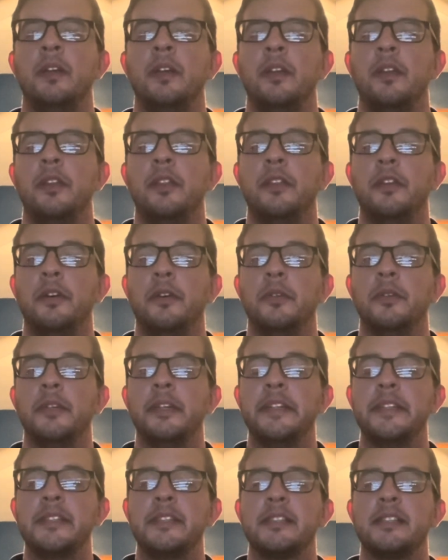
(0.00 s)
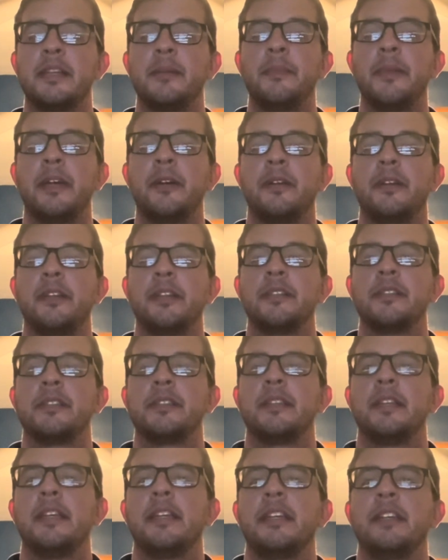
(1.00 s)
though in some
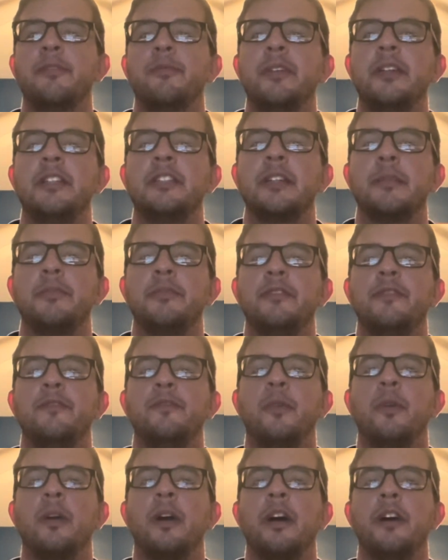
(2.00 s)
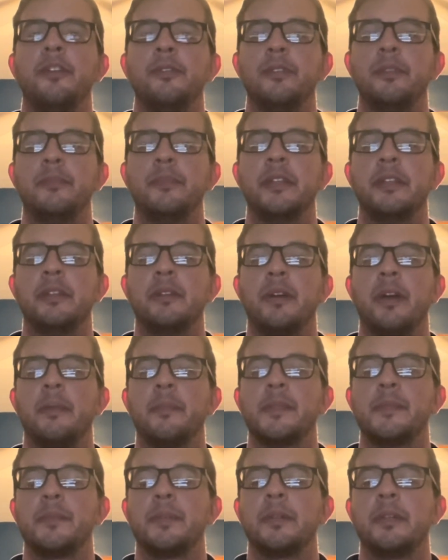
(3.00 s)
areas it can reach up to 400
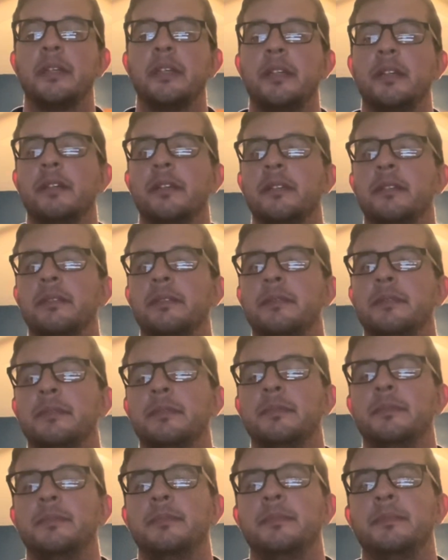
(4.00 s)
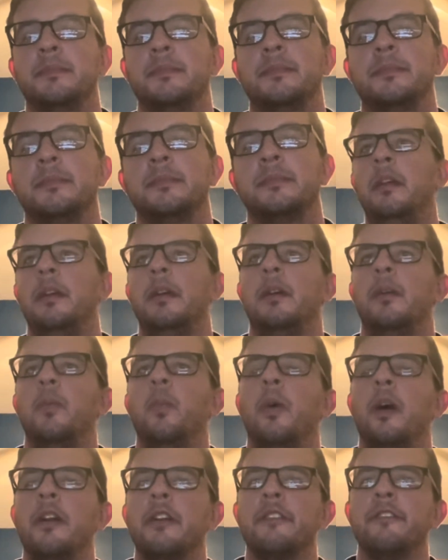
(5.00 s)
milligrams per liter.
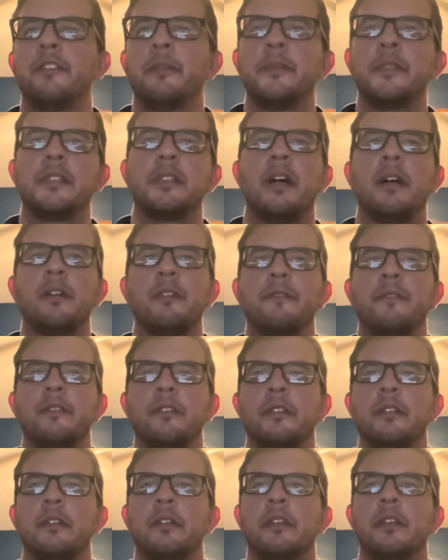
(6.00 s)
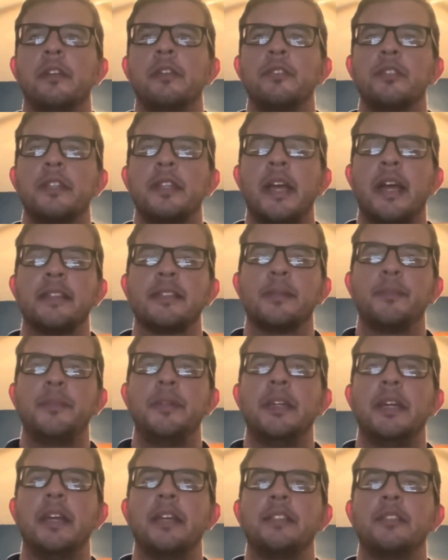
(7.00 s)
Water from this aquifer usually has a
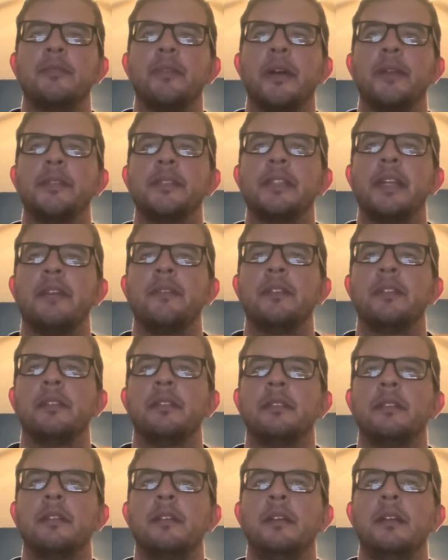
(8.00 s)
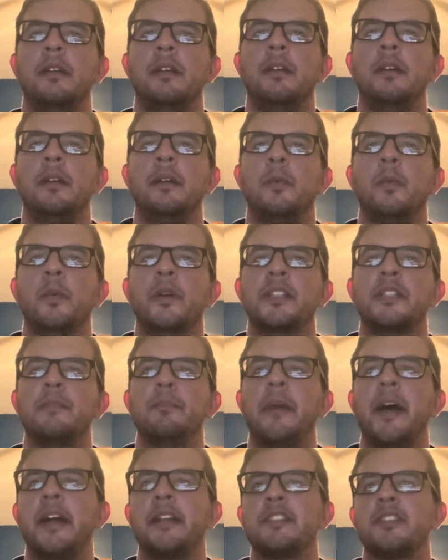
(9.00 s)
pH around 7, which
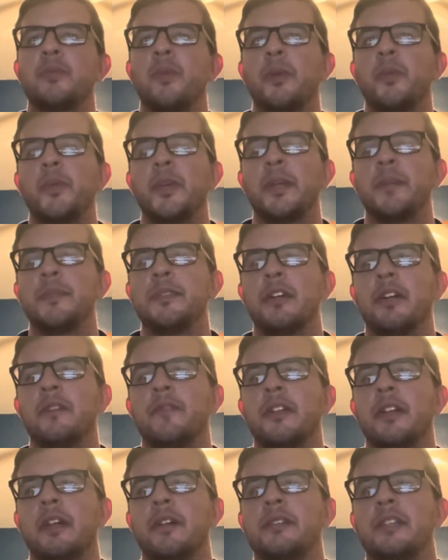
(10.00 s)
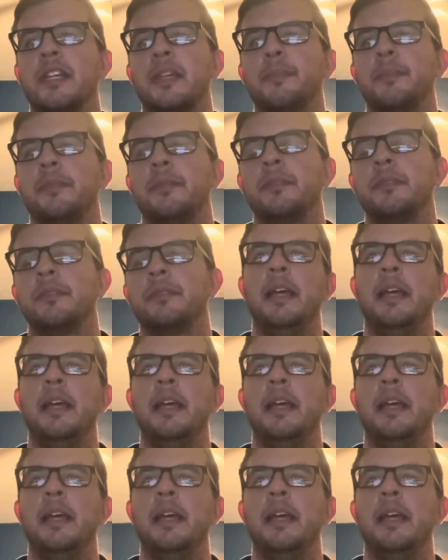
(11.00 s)
matched what we observed in our sample.